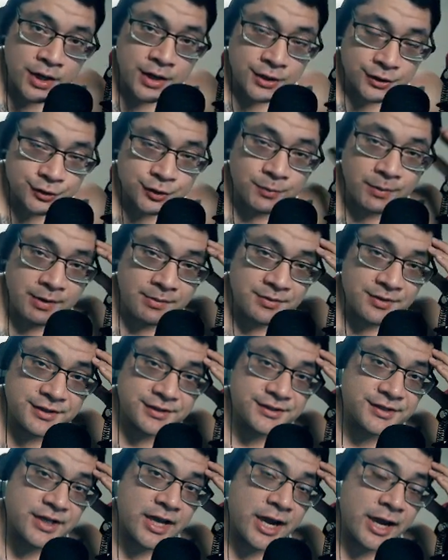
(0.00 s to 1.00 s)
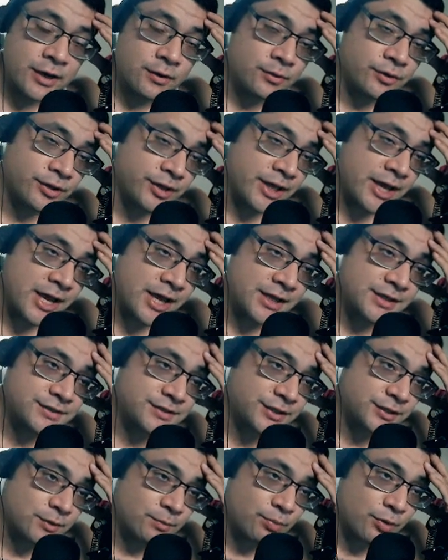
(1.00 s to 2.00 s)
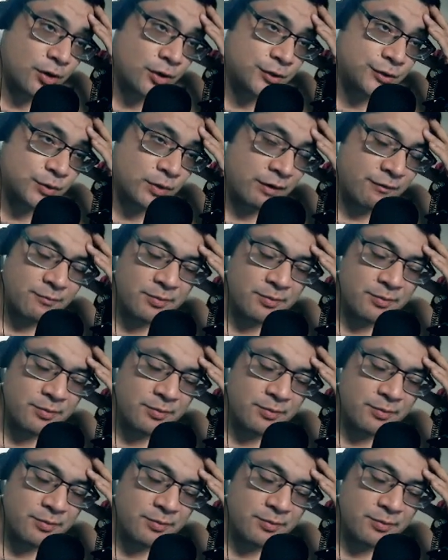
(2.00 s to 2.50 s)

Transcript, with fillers: So maybe this guy really has like the pearls, whatever.